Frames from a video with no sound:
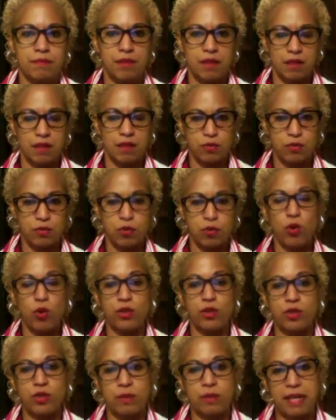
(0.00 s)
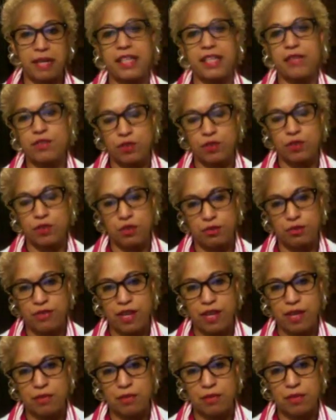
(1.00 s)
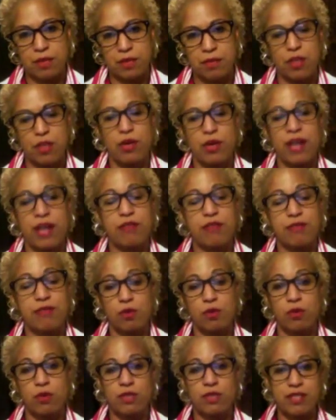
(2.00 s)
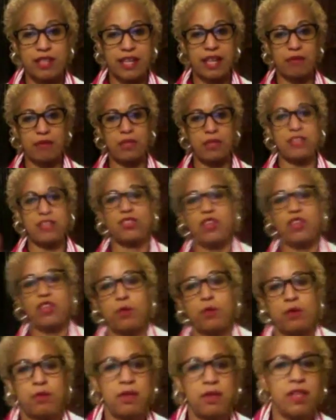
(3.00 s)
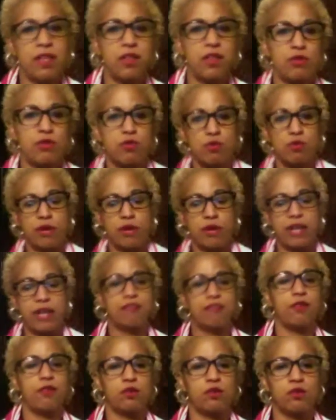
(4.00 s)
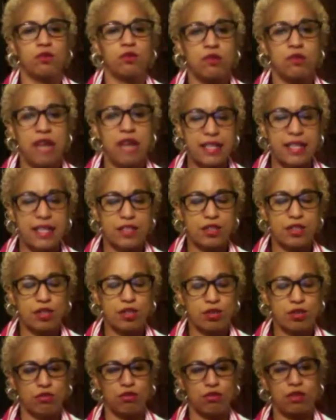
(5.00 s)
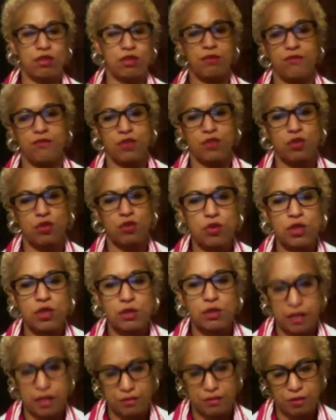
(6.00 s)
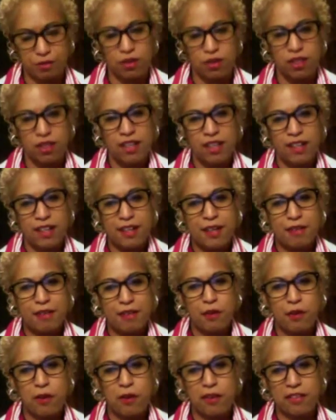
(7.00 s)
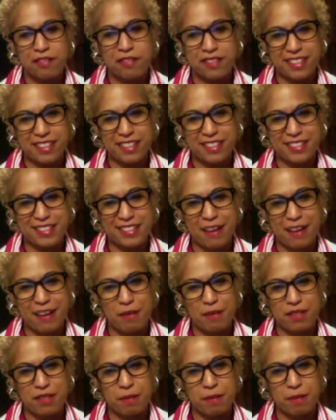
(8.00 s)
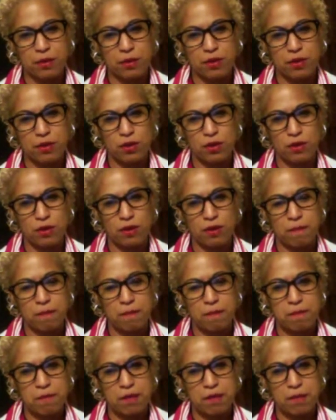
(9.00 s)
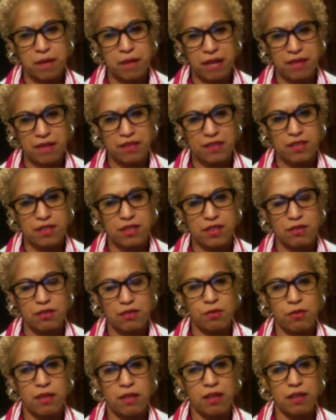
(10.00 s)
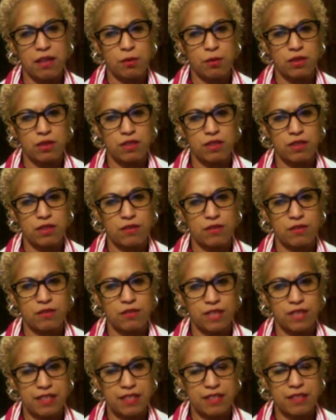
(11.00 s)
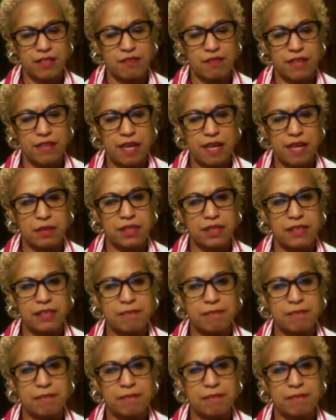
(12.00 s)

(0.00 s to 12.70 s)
afford to buy gifts for your family, being grateful. Once again, let's start with being grateful, gratitude. I'm truly grateful for all of the gifts that I was able to buy this year for my loved ones and friends and family.